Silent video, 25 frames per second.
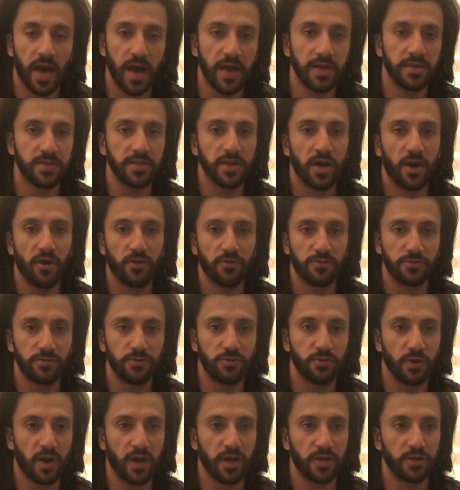the idea of
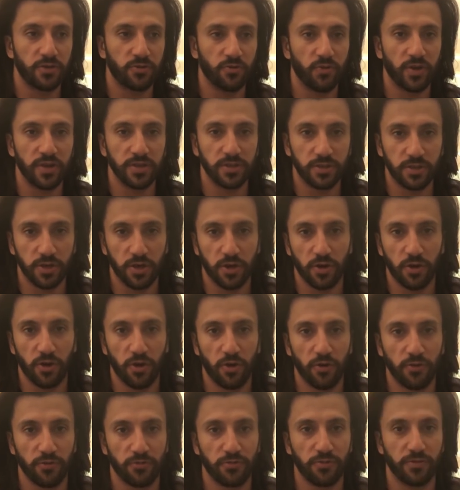joint venture
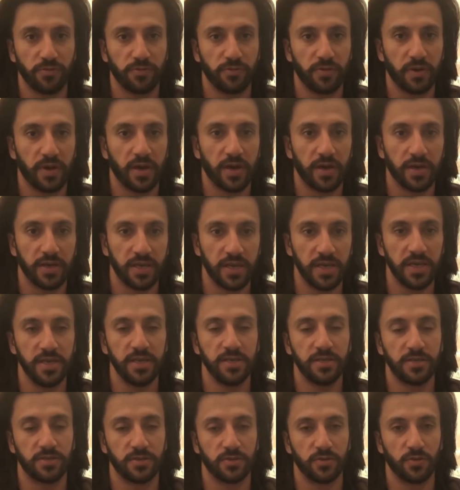of
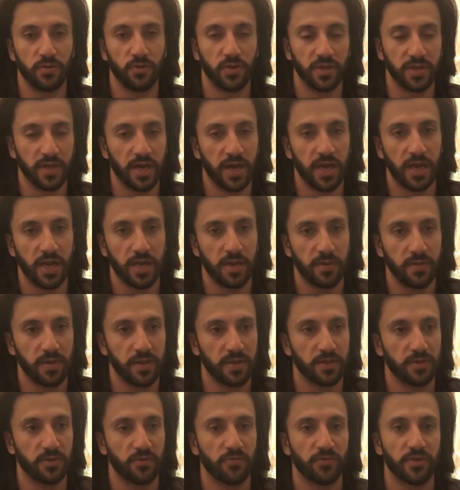heat with
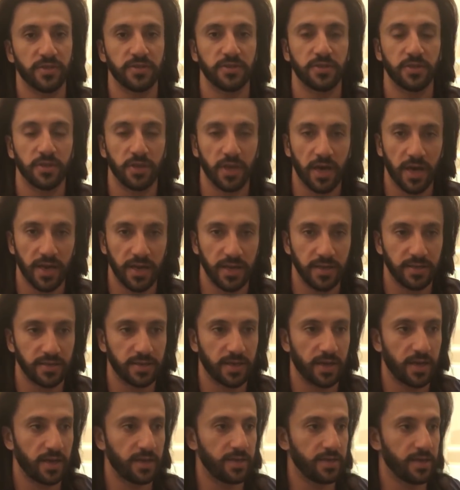Allenamento Funzionale
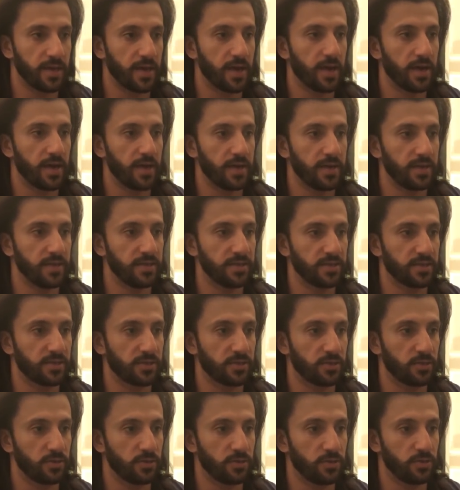Italia
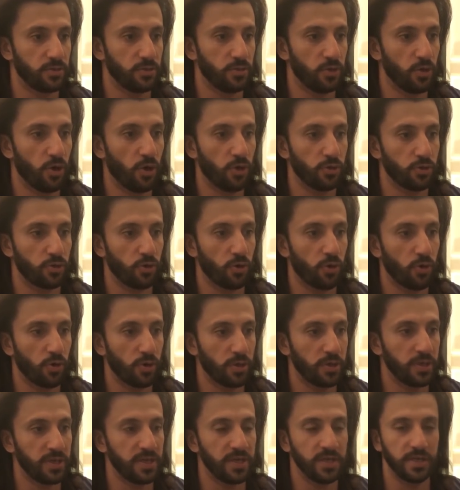is not
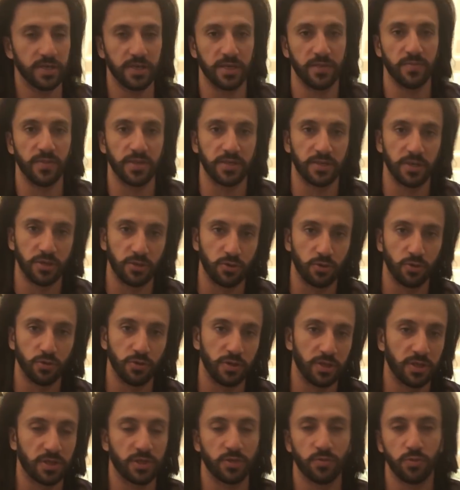only limited to
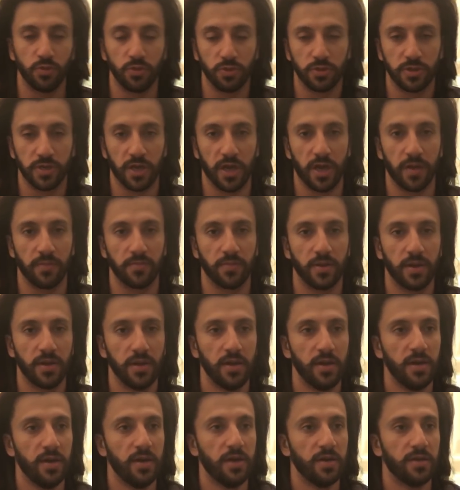this boot camp.
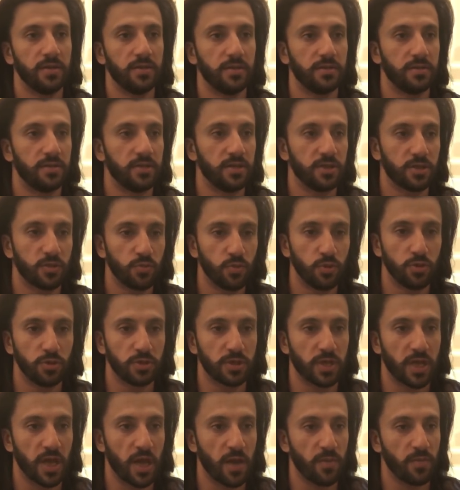This
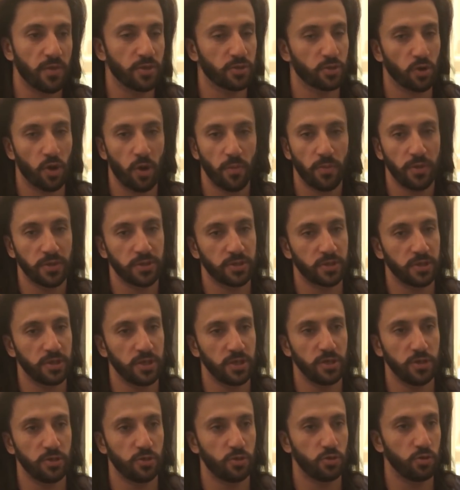boot camp is
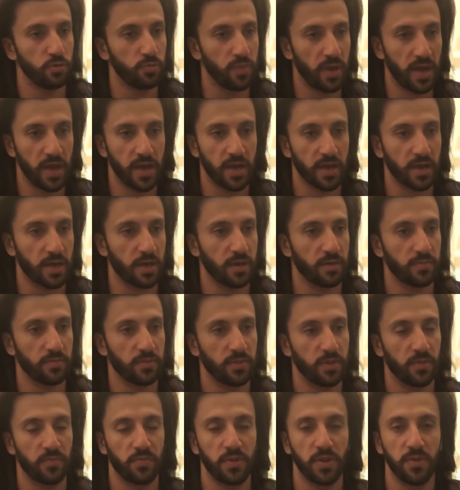obviously to make
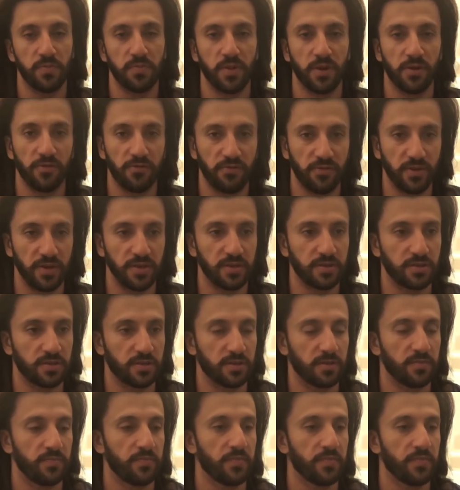the people fit,